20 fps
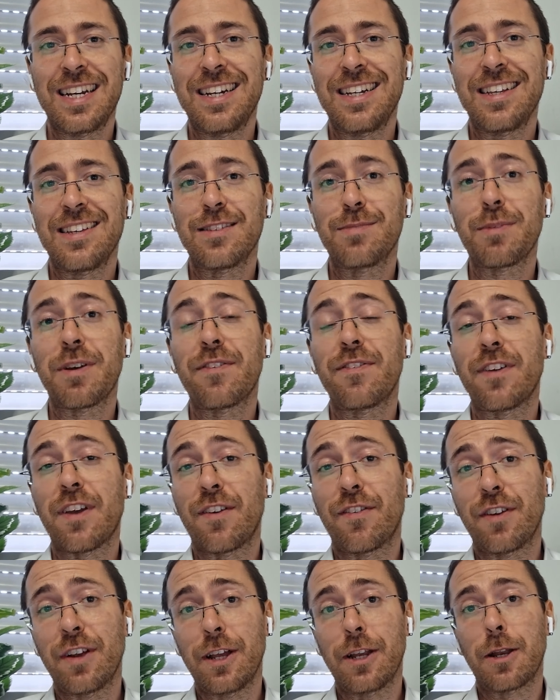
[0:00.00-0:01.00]
This is my
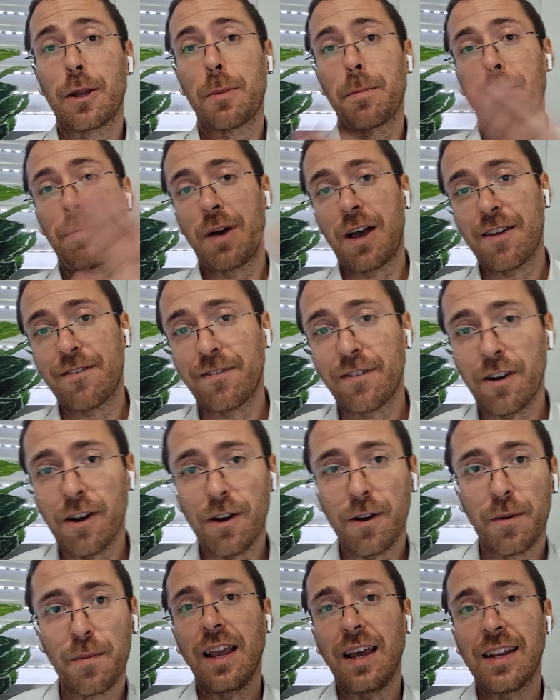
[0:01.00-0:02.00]
favorite by
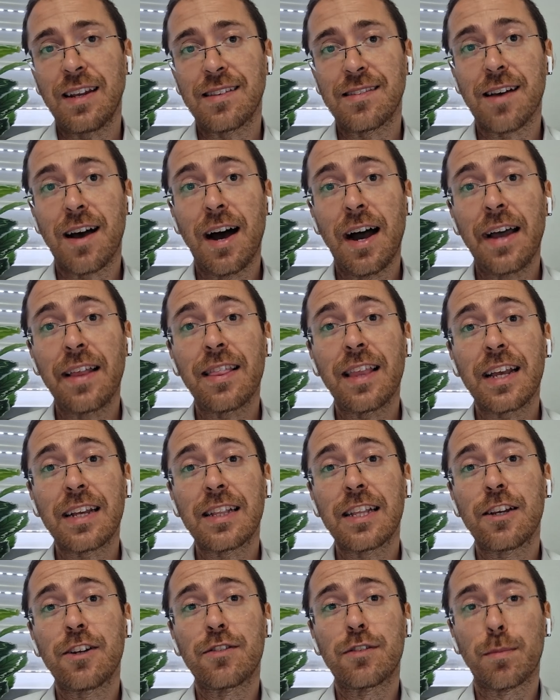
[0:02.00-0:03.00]
far, and it's high
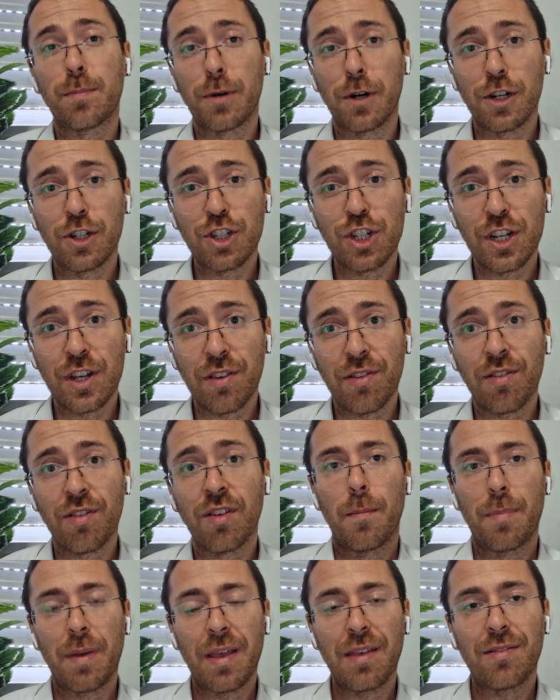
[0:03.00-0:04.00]
likelihood to purchase
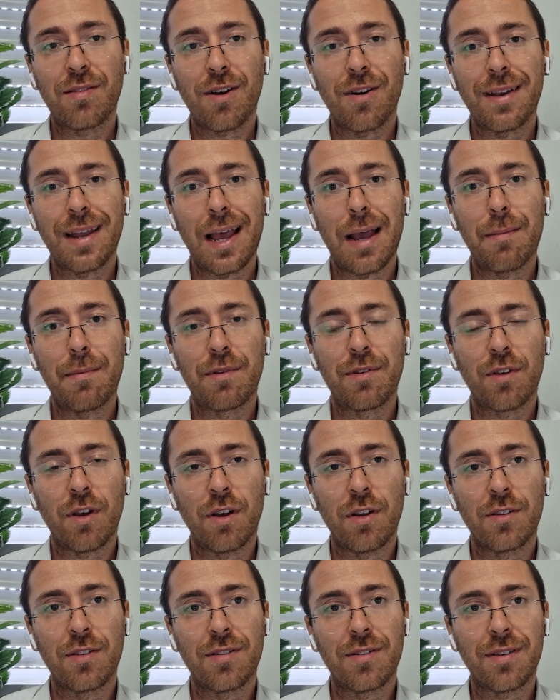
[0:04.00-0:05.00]
based on
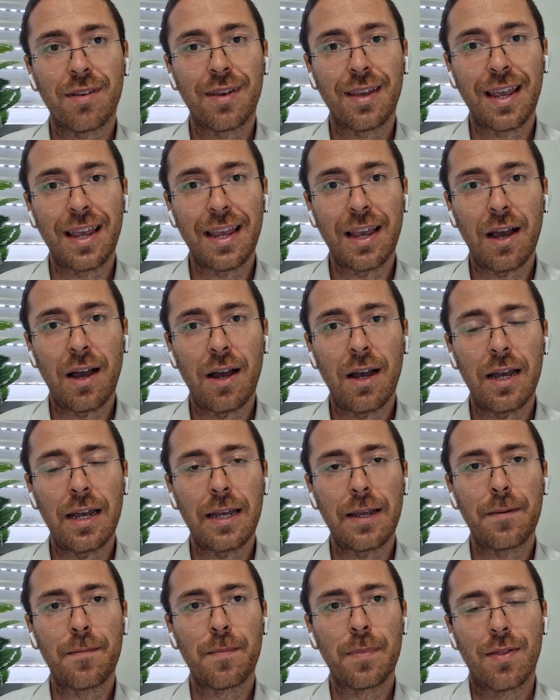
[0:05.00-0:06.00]
Amazon's
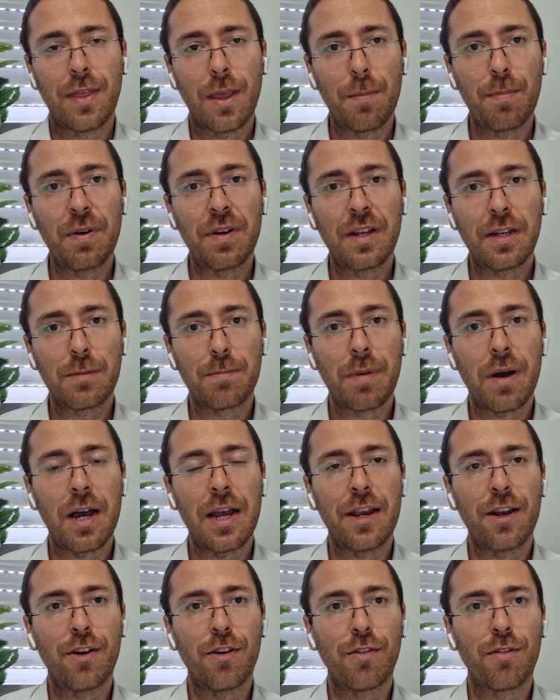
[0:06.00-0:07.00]
AI. They predict
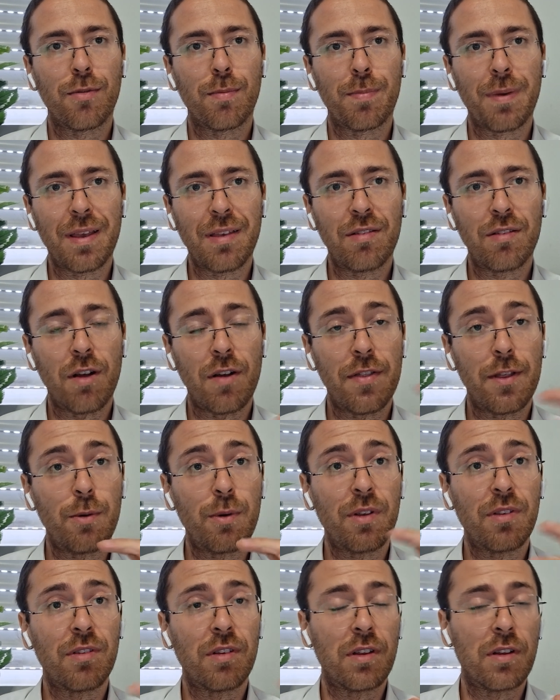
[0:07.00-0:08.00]
buyers based on the
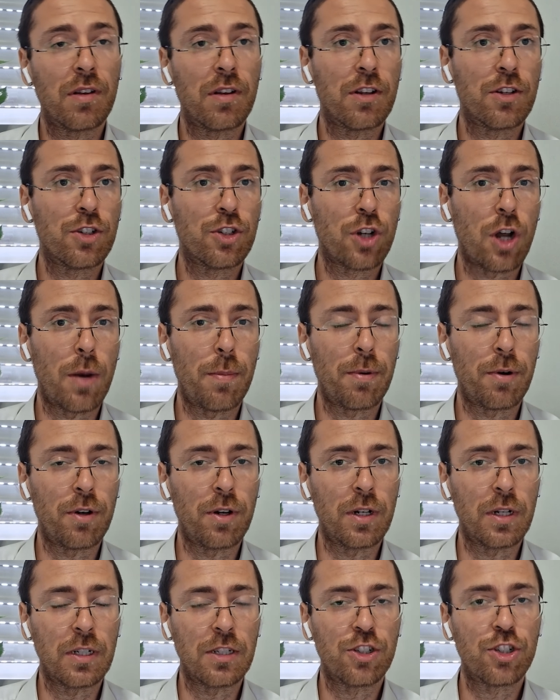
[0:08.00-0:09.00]
recent
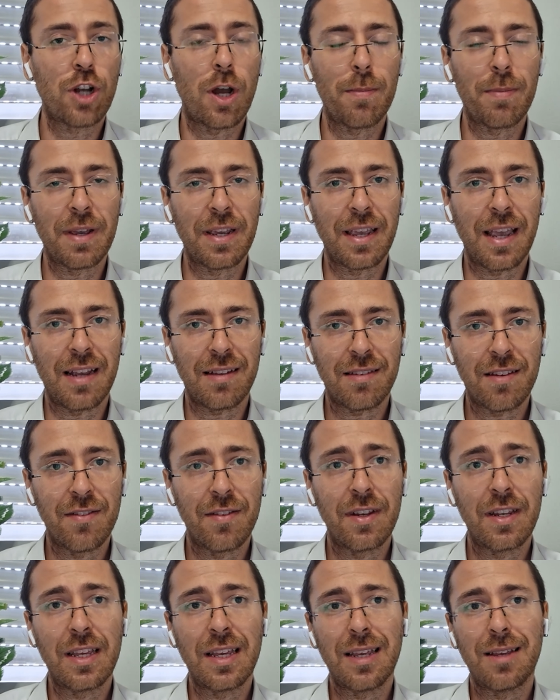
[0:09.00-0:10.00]
shopping
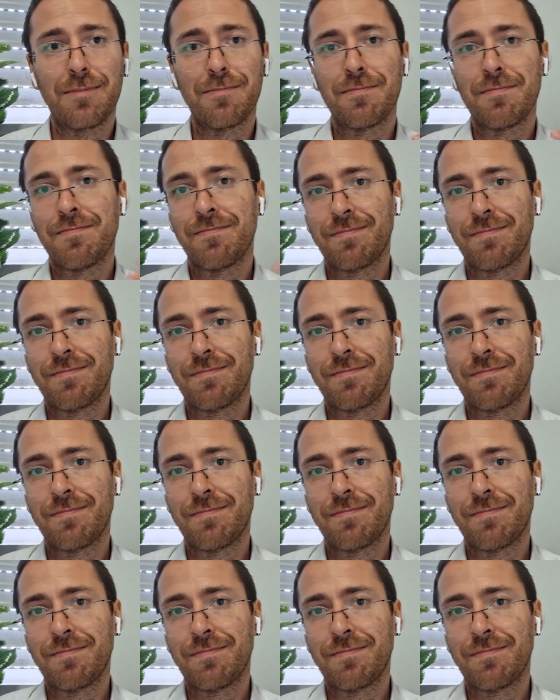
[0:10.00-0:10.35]
activity.